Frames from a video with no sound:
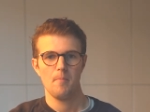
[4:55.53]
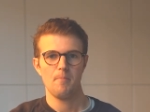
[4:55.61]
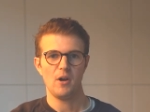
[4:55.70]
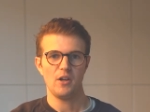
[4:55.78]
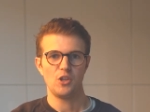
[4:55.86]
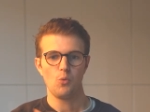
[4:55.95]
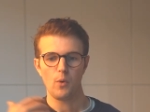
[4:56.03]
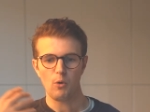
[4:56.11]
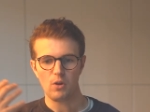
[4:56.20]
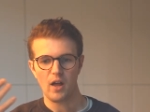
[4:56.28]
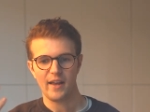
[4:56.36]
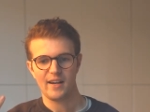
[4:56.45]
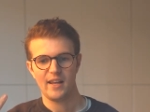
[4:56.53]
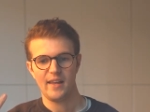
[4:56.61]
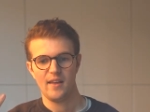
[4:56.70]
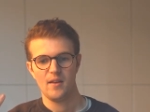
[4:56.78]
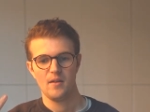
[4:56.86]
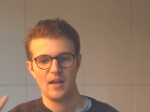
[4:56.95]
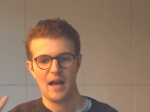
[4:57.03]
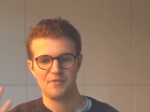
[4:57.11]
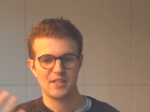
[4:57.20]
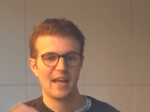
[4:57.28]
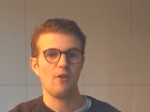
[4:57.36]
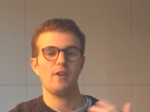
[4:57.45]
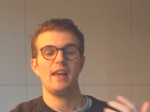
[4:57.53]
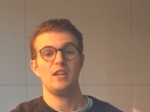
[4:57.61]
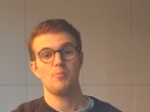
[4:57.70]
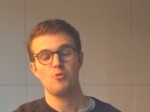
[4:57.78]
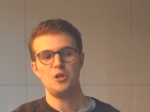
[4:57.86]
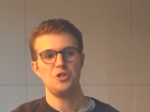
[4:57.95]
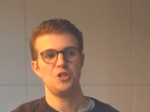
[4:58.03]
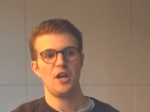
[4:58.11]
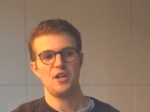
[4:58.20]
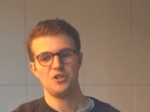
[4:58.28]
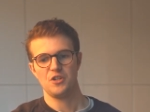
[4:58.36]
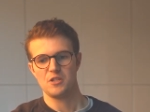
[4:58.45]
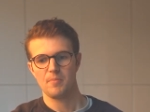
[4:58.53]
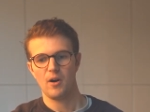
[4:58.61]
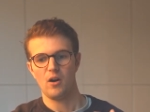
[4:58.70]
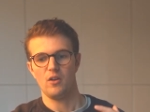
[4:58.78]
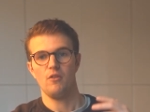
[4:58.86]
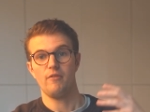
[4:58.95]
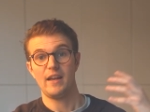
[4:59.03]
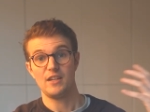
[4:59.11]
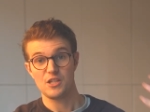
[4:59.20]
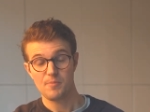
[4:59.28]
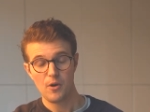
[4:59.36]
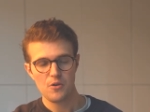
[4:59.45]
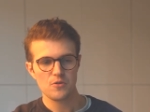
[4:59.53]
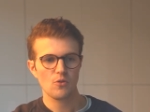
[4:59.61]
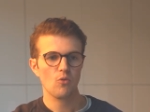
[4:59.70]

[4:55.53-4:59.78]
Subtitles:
but you will likely have to calculate depreciation as part of a disposal